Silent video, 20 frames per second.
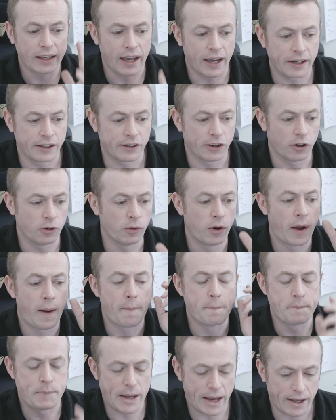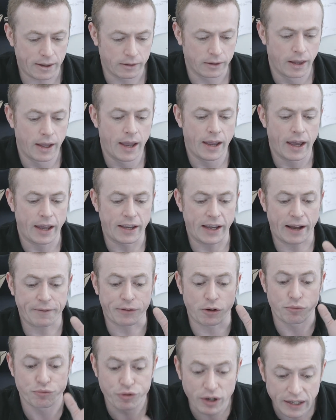Kendo bell. You
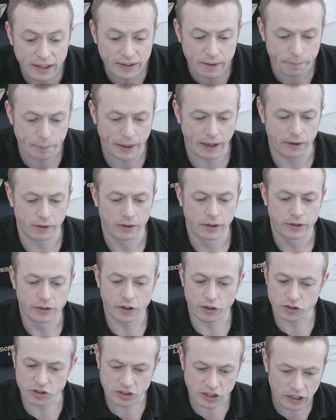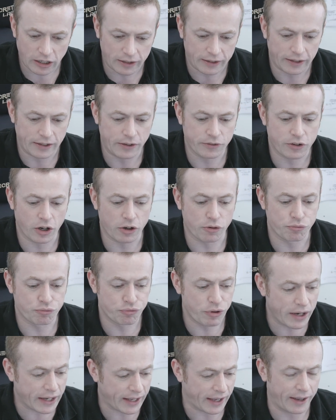have to ring the bell, not just click it. You've got to
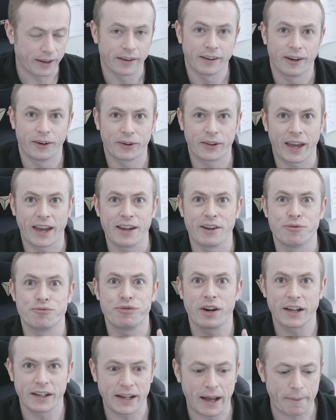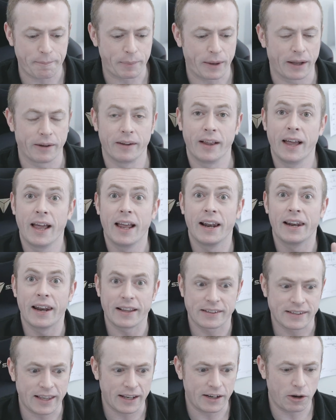ring it, okay? Ring that bell.
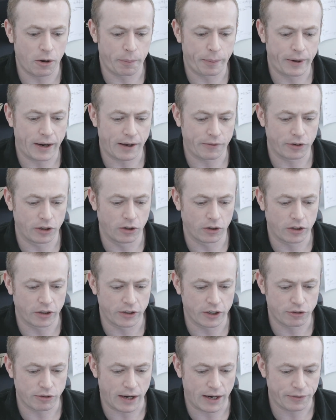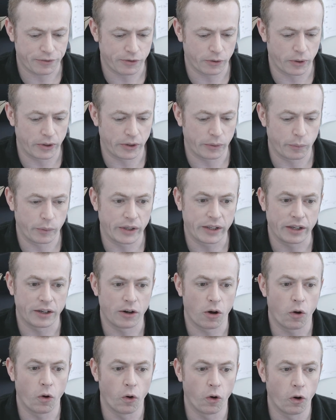Let's get it up and have a look at the graph so we
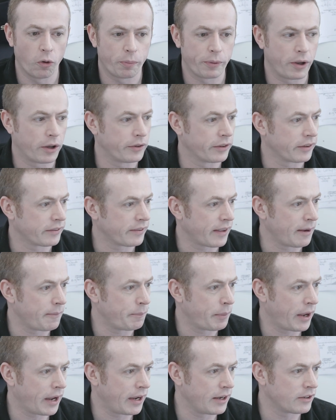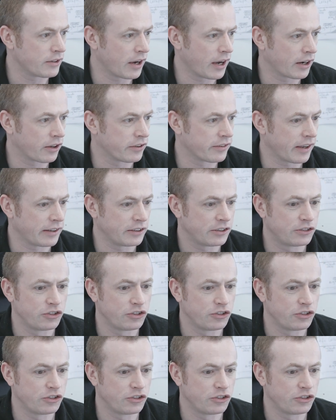can all be on the same page, because I